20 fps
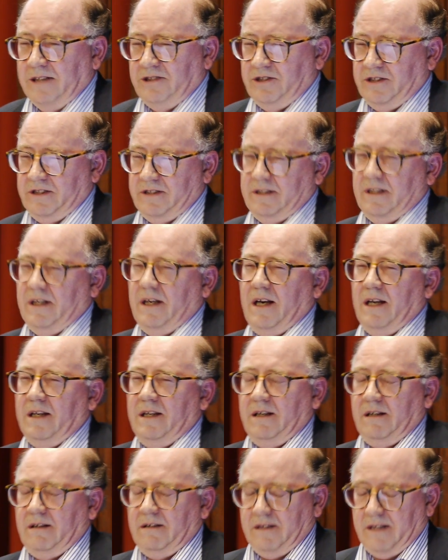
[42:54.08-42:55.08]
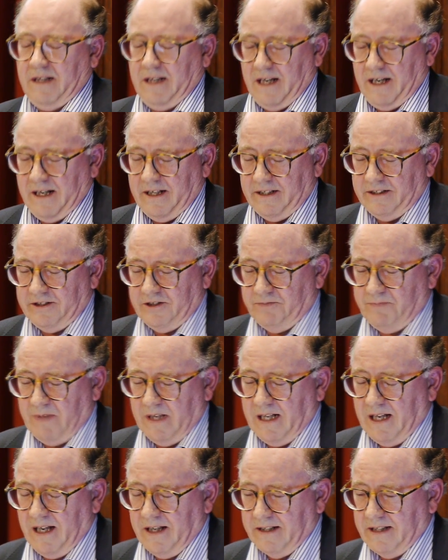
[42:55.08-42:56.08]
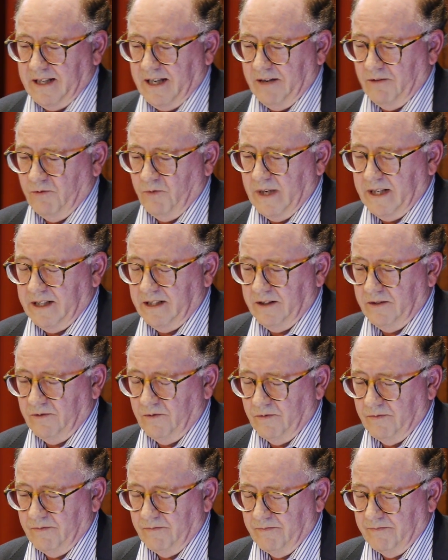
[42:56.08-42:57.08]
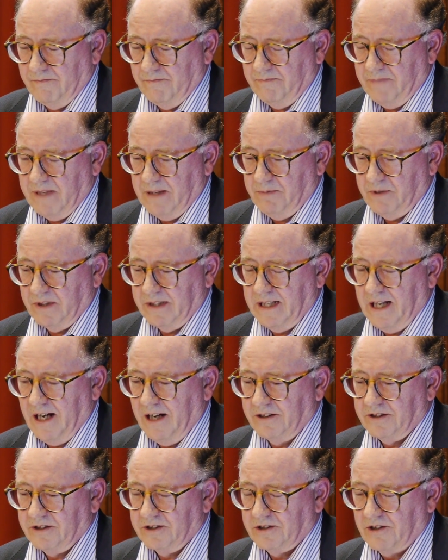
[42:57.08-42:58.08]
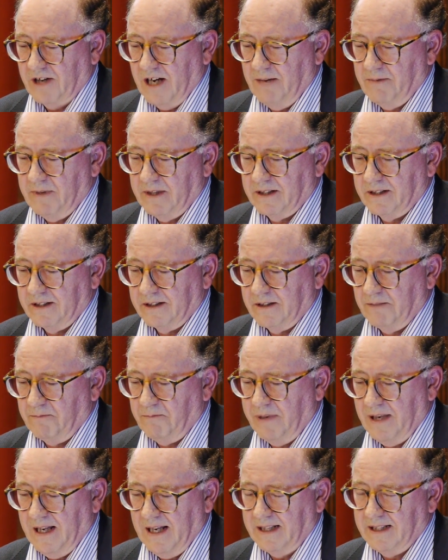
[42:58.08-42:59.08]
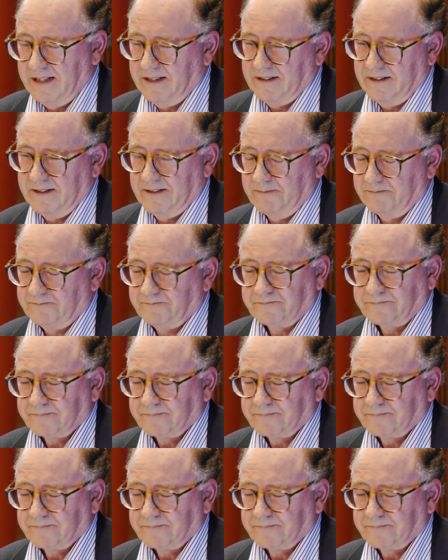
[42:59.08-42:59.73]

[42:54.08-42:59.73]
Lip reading: Just a little spread out there. When people are now describing the planets